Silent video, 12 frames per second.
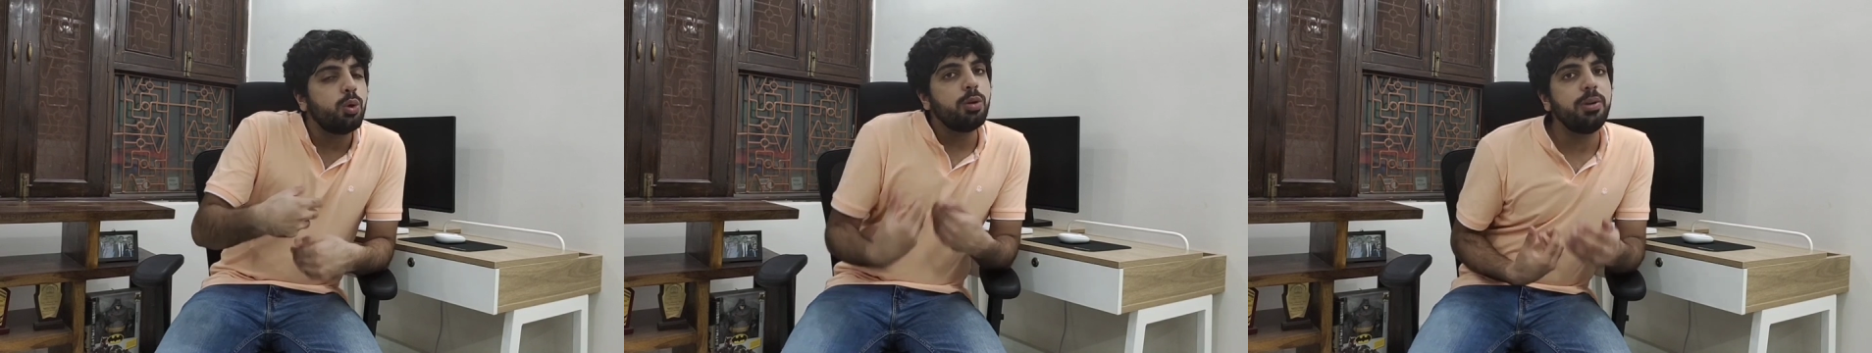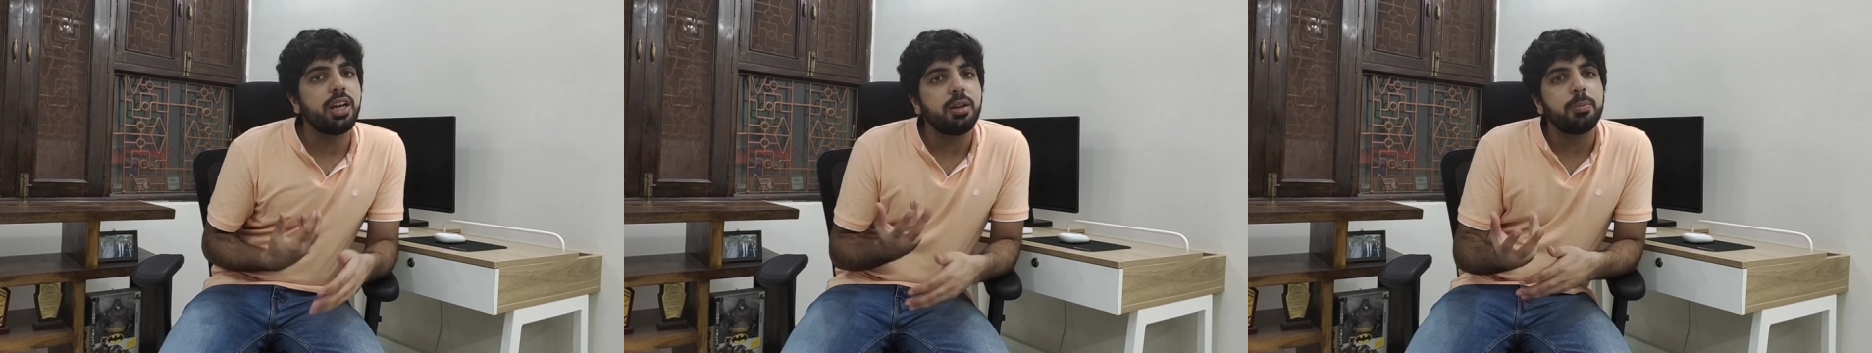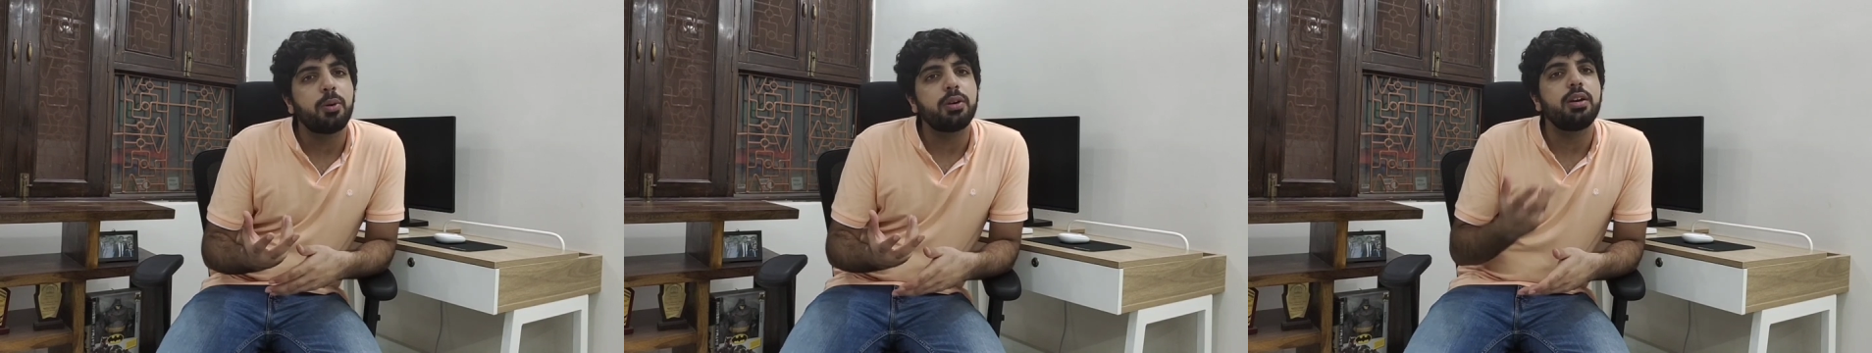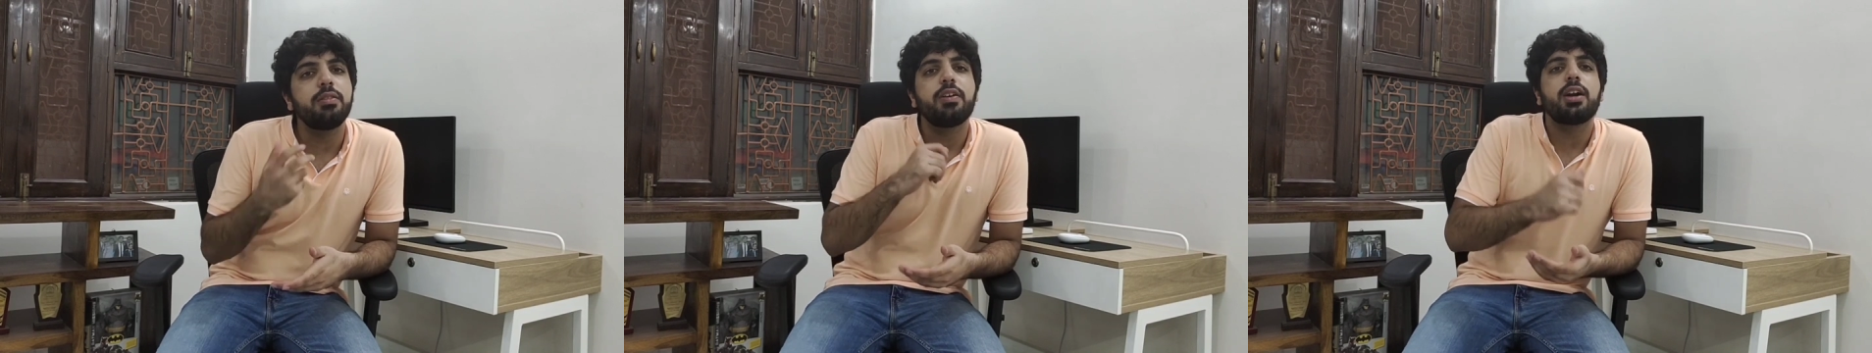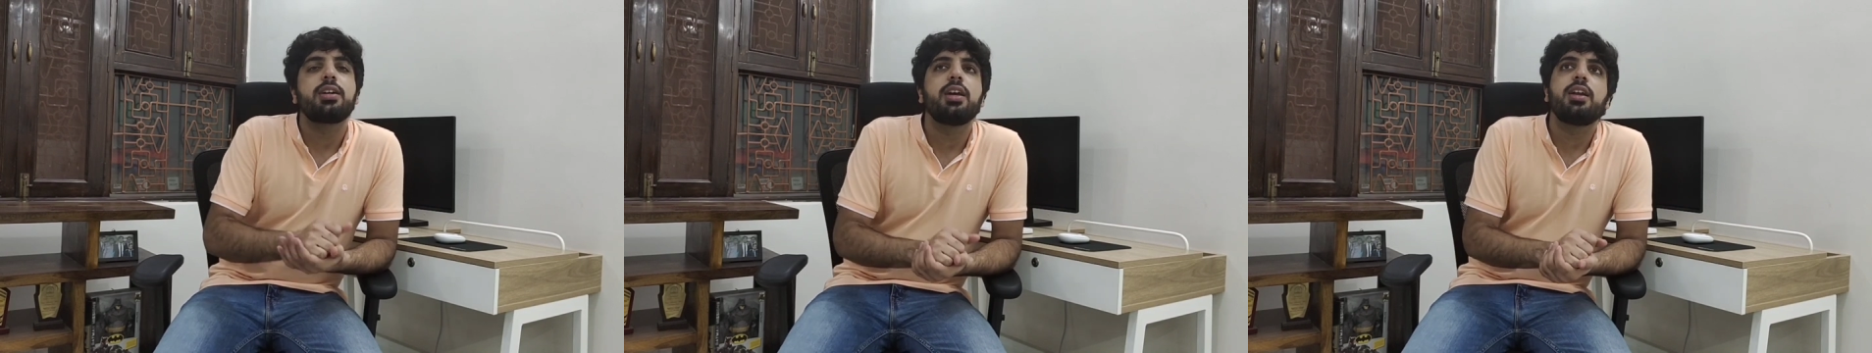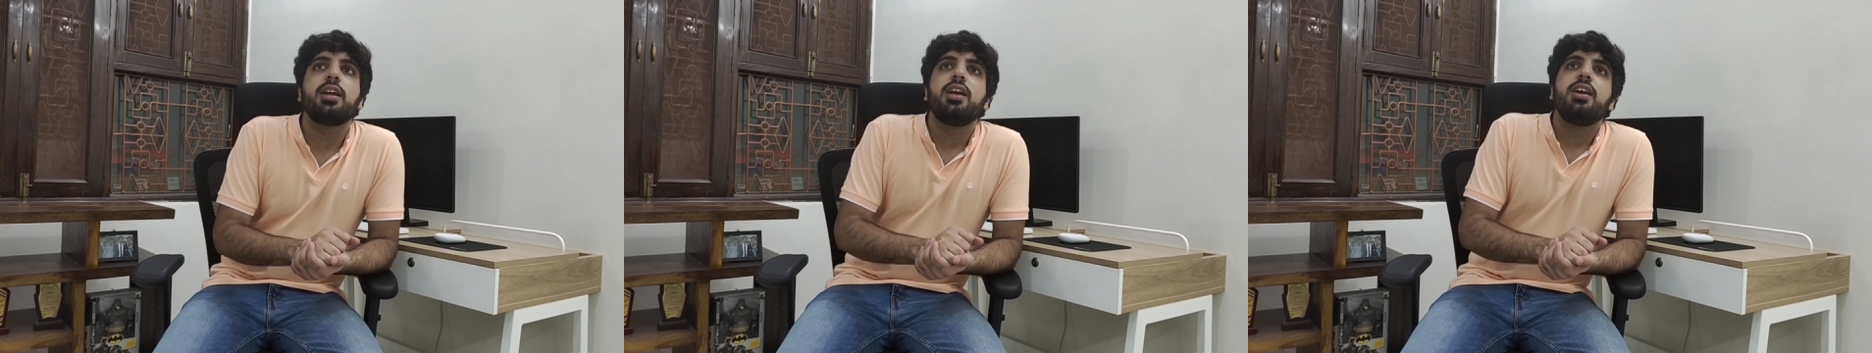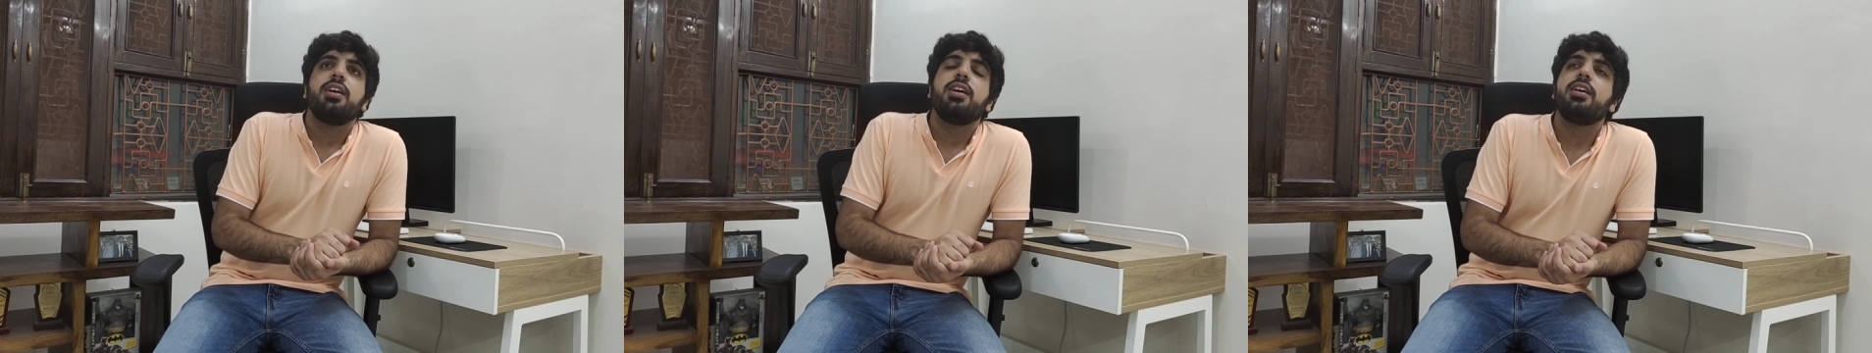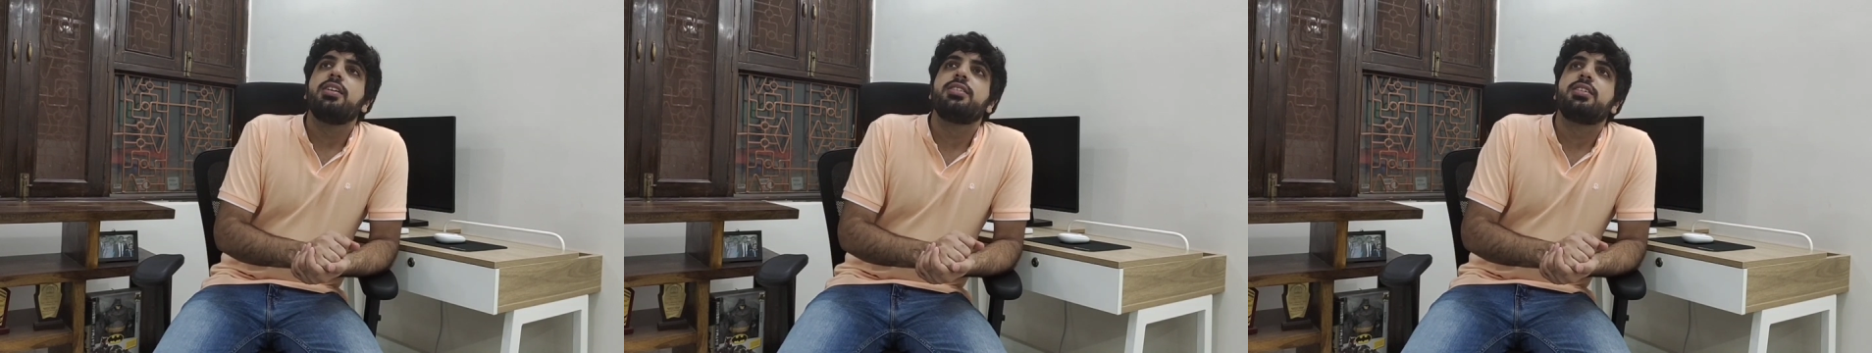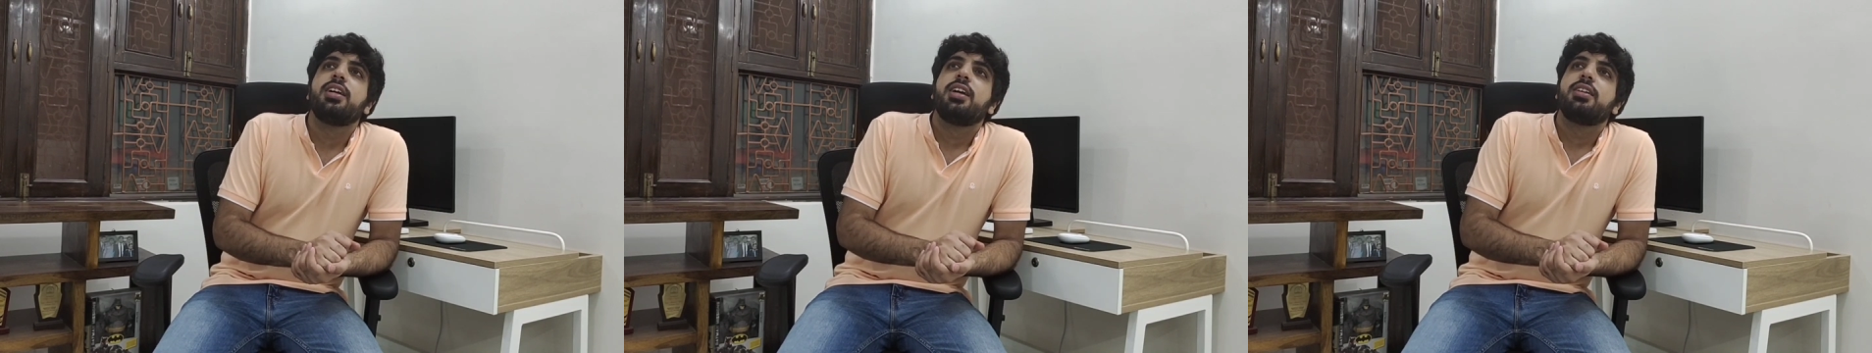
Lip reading: could be an important factor is